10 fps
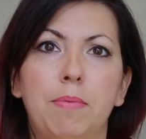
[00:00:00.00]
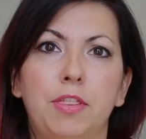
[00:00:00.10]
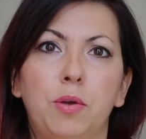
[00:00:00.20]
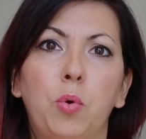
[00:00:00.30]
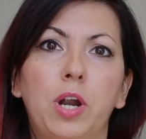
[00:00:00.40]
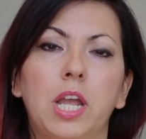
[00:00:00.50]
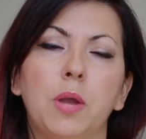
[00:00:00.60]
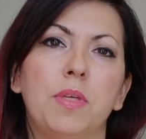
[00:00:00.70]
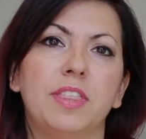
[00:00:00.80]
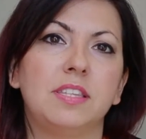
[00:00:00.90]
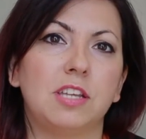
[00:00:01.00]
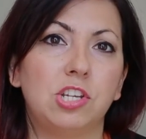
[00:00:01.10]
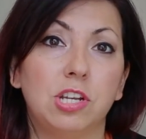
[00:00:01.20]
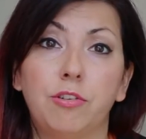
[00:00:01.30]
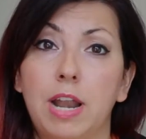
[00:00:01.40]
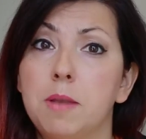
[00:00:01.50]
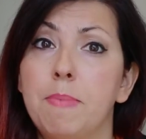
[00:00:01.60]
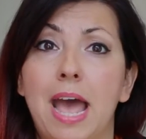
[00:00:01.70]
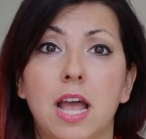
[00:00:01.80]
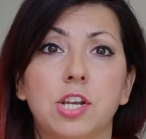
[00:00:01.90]
but they're working with such a
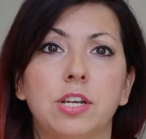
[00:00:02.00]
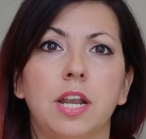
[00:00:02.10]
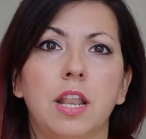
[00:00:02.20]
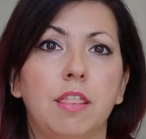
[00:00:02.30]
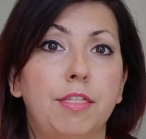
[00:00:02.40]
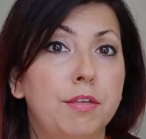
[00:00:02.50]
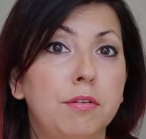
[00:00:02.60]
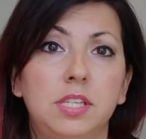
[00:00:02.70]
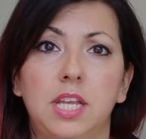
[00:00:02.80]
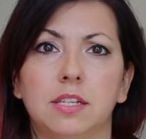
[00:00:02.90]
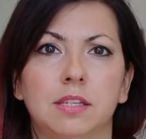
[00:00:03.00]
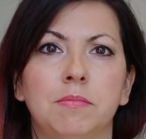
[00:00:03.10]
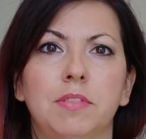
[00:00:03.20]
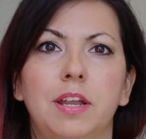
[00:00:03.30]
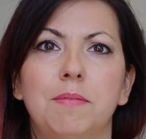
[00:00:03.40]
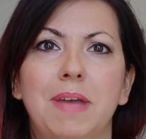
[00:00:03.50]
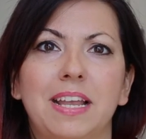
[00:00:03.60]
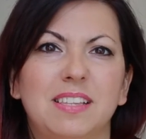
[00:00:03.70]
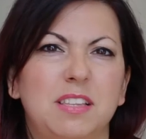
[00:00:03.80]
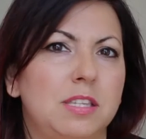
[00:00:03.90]
great passion and enthusiasm that it
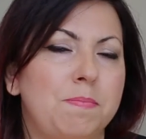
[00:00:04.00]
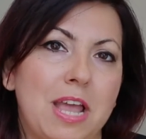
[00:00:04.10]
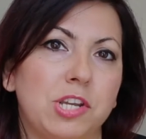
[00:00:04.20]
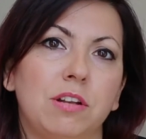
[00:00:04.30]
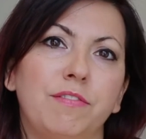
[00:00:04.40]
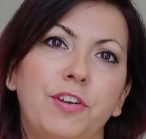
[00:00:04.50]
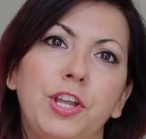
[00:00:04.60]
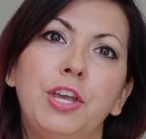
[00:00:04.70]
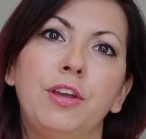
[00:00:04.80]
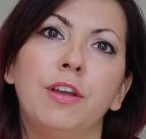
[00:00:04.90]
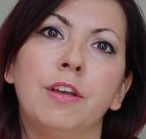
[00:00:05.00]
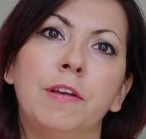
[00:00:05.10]
makes it special for you.